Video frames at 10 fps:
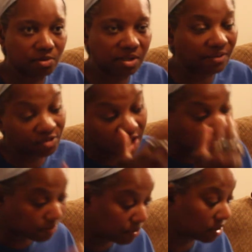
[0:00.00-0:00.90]
And I forgot
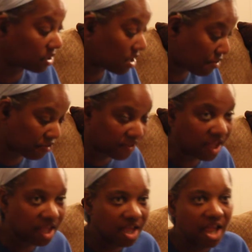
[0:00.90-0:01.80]
to put another thing.
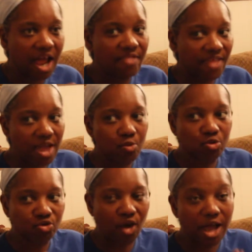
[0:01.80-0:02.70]
And they will
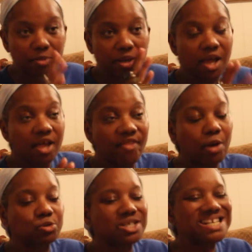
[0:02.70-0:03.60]
they
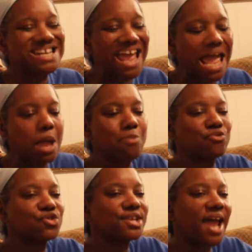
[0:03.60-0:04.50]
will stay
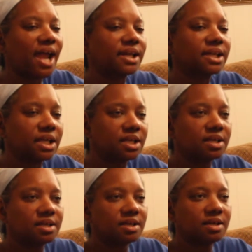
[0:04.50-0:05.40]
protected.
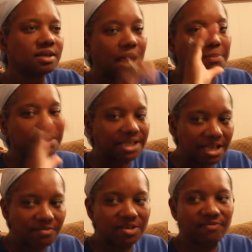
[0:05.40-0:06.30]
They
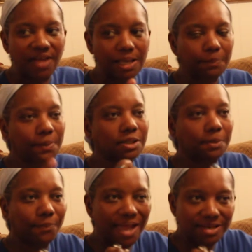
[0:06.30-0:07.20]
believe in developing
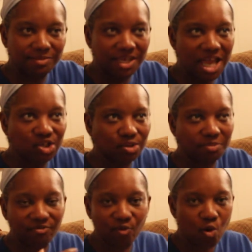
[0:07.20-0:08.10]
protection
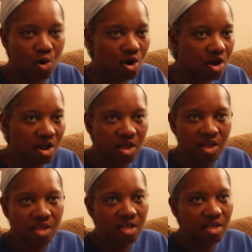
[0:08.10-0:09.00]
before
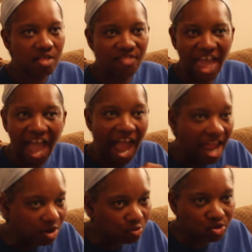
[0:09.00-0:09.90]
they
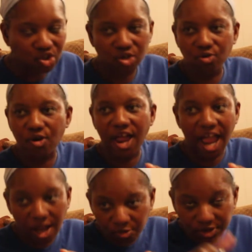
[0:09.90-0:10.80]
hang with you or
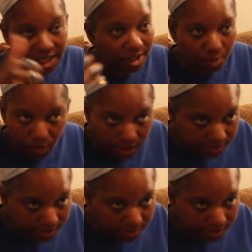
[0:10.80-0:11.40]
hang with anyone.